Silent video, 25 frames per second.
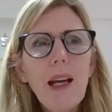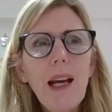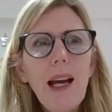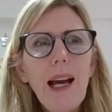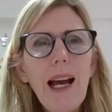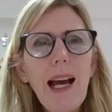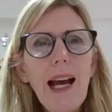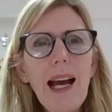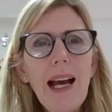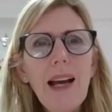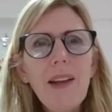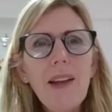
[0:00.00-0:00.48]

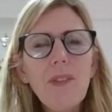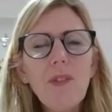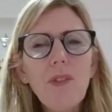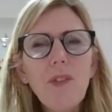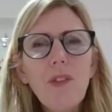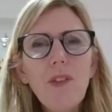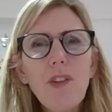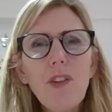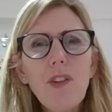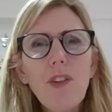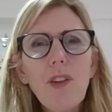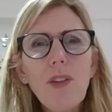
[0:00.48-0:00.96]

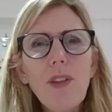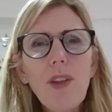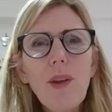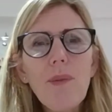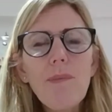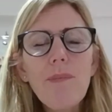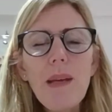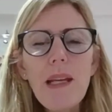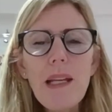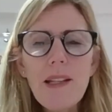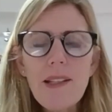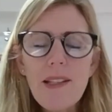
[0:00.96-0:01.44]
and the
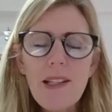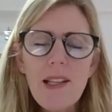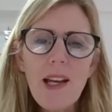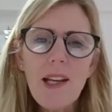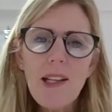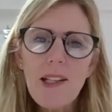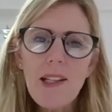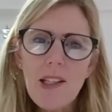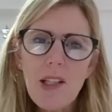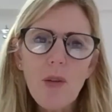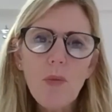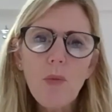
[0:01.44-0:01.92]

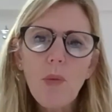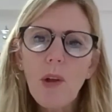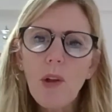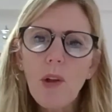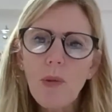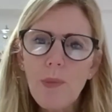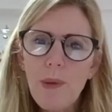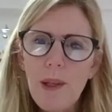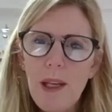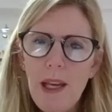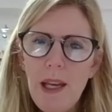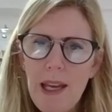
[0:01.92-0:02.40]
mediator will
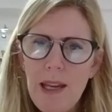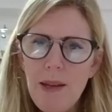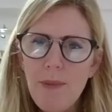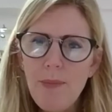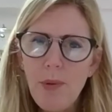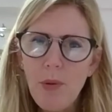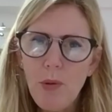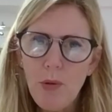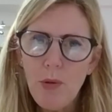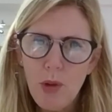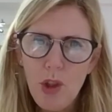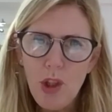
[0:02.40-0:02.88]
be
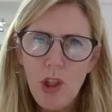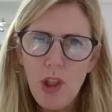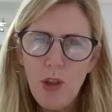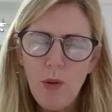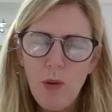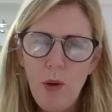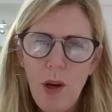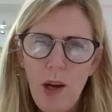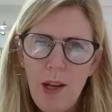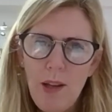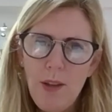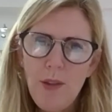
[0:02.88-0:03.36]
able
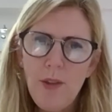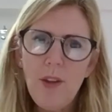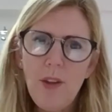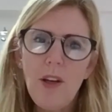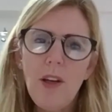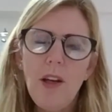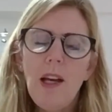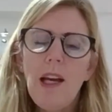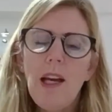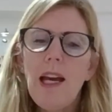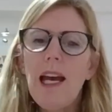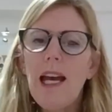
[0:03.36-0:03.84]
to
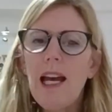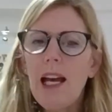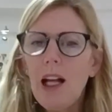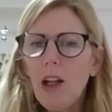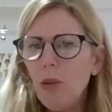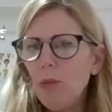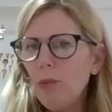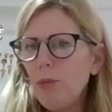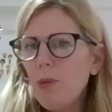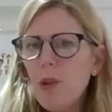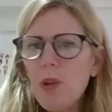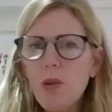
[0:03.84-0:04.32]
either
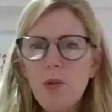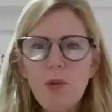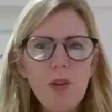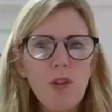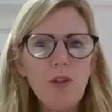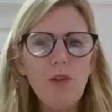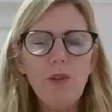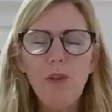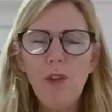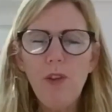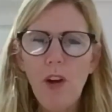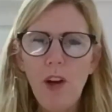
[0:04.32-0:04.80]
help you
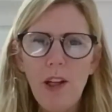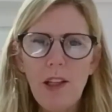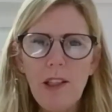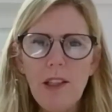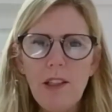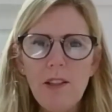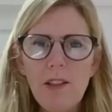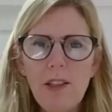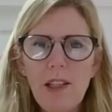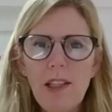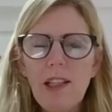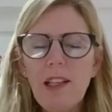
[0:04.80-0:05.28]
to
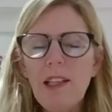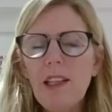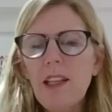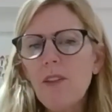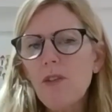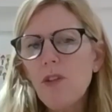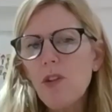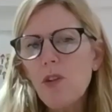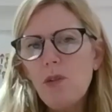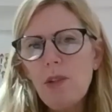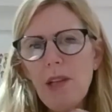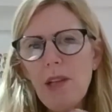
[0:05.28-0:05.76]
find, they can
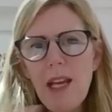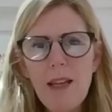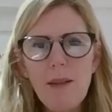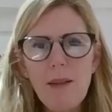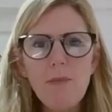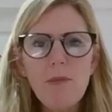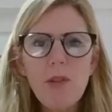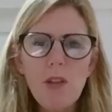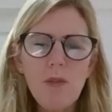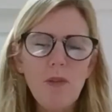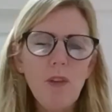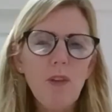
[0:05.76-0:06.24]
give you
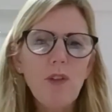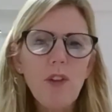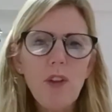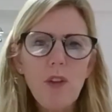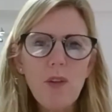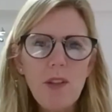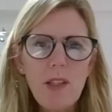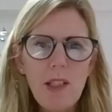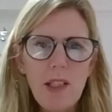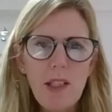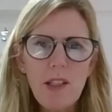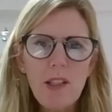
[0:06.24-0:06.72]
names of a few
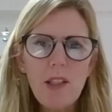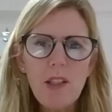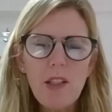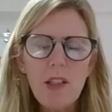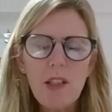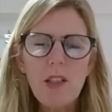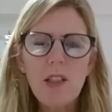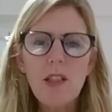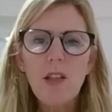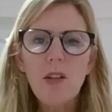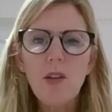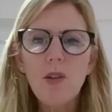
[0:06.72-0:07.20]

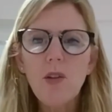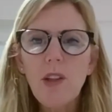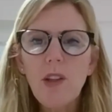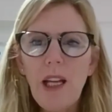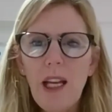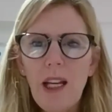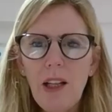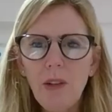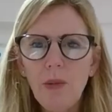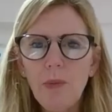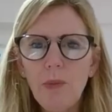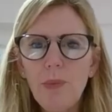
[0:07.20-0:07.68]
solicitors that could
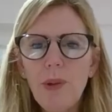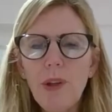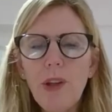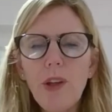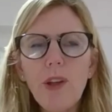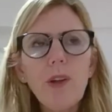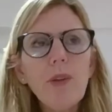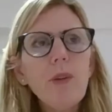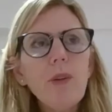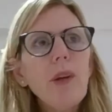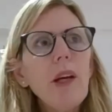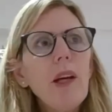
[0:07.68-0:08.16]
help
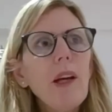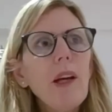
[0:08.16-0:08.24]
you,